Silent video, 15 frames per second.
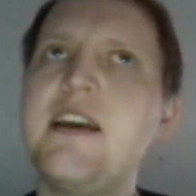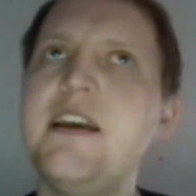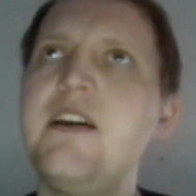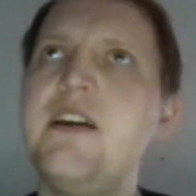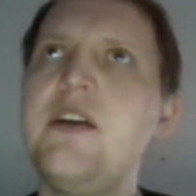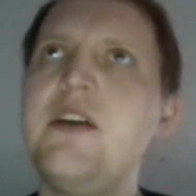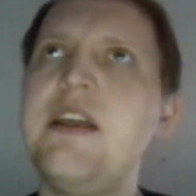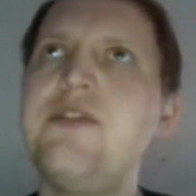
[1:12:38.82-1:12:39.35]

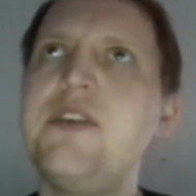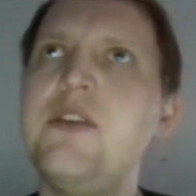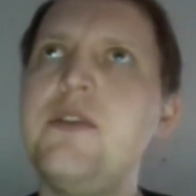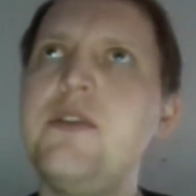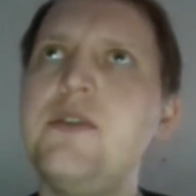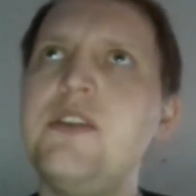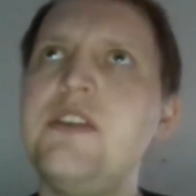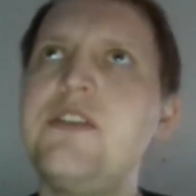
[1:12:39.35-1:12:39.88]
if
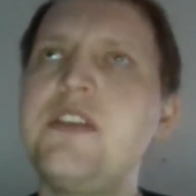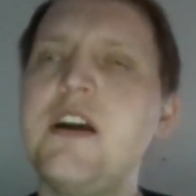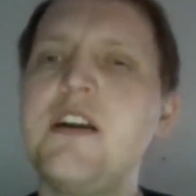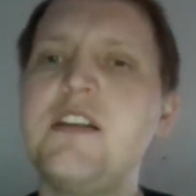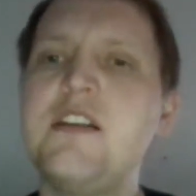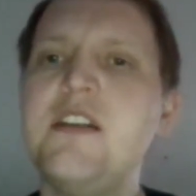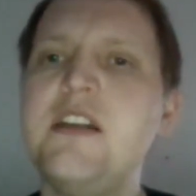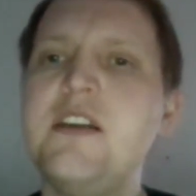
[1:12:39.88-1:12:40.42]
you
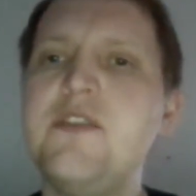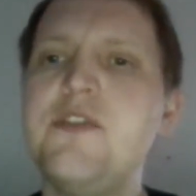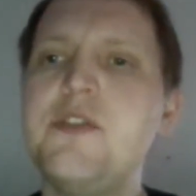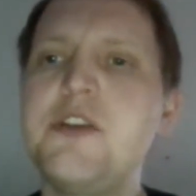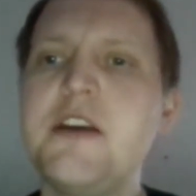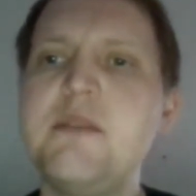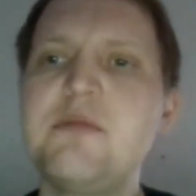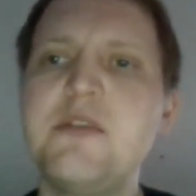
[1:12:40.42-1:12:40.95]
start
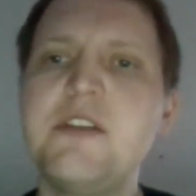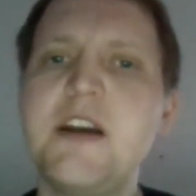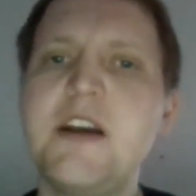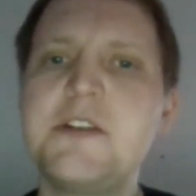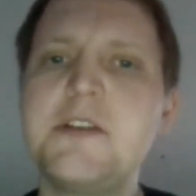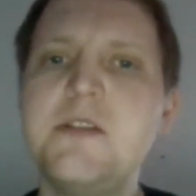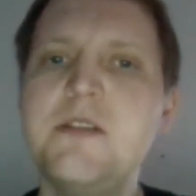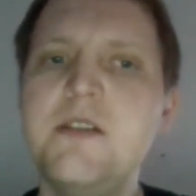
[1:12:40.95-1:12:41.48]
Neo4j in
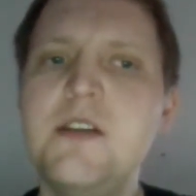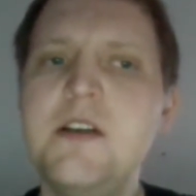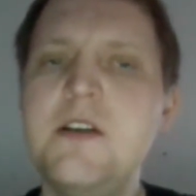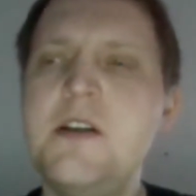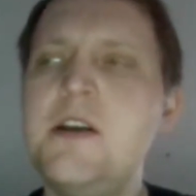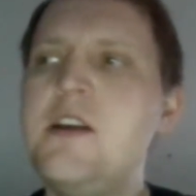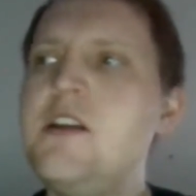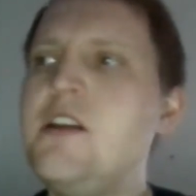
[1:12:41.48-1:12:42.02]
production,
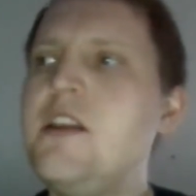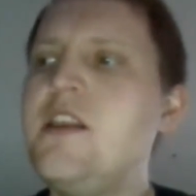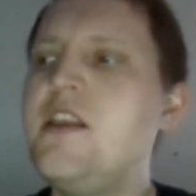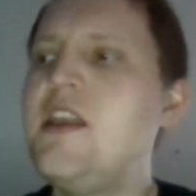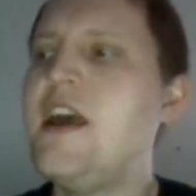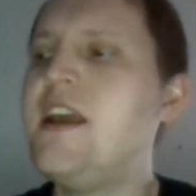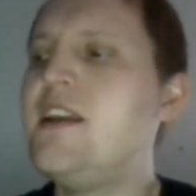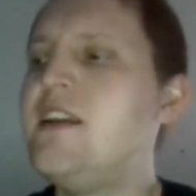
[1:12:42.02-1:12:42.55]

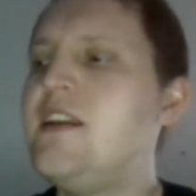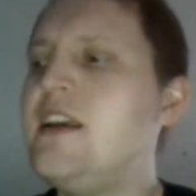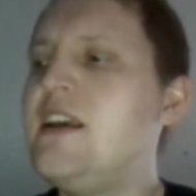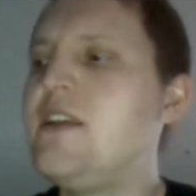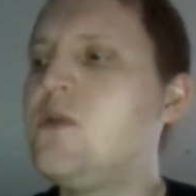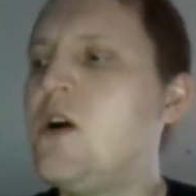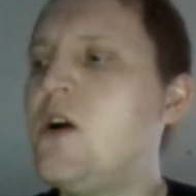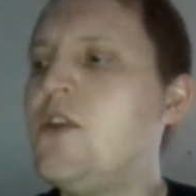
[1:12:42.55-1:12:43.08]
then it
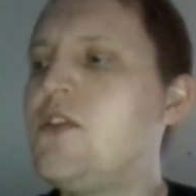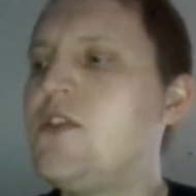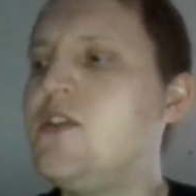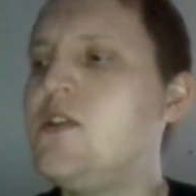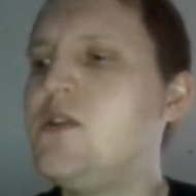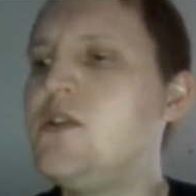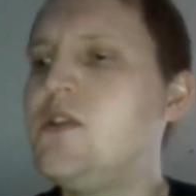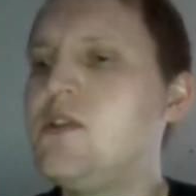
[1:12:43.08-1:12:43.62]
wants
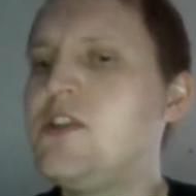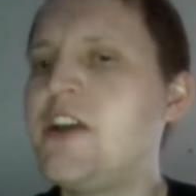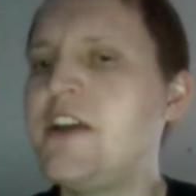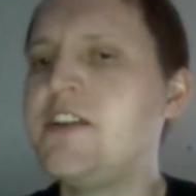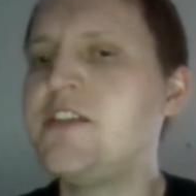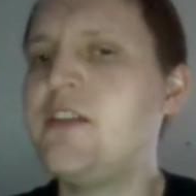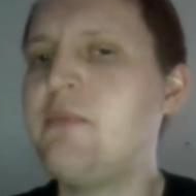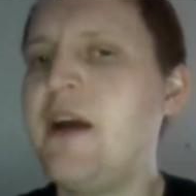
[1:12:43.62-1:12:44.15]
you to
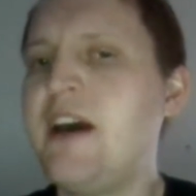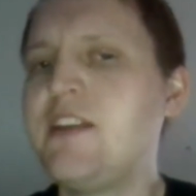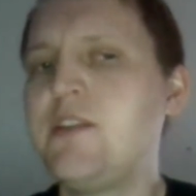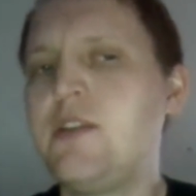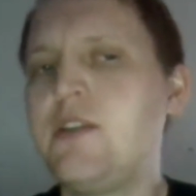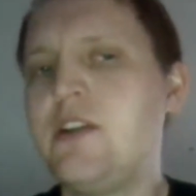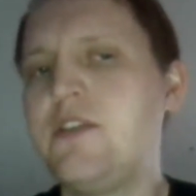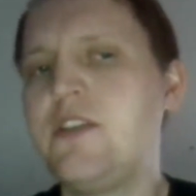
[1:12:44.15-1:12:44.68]
change the
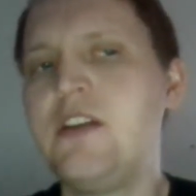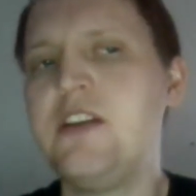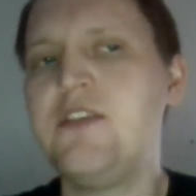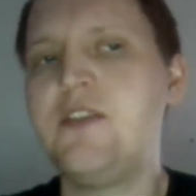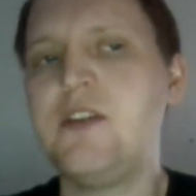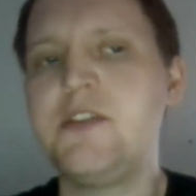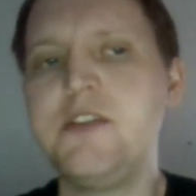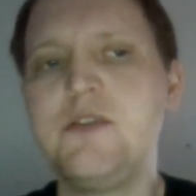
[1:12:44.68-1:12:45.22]
password of the
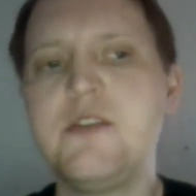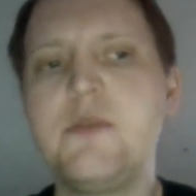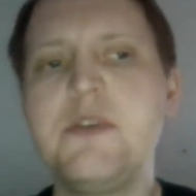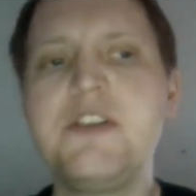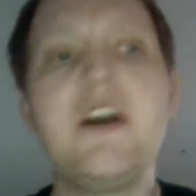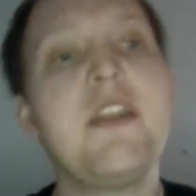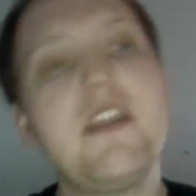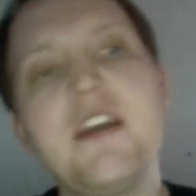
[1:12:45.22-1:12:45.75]
default user,
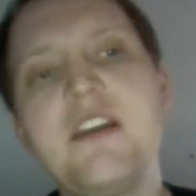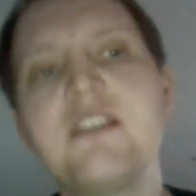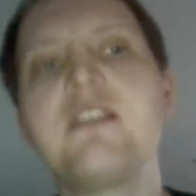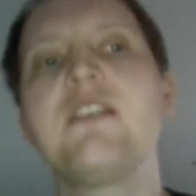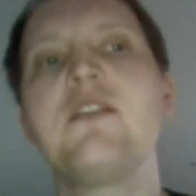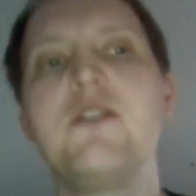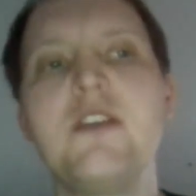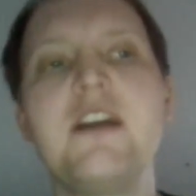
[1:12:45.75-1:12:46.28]
which I think is
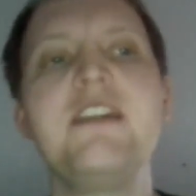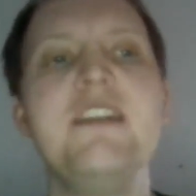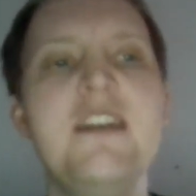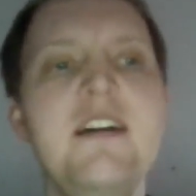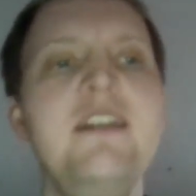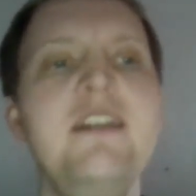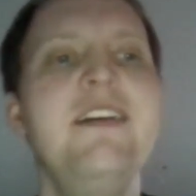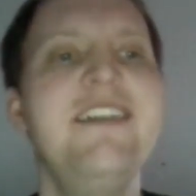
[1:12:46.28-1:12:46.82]
a good
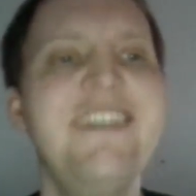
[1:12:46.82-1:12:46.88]
idea.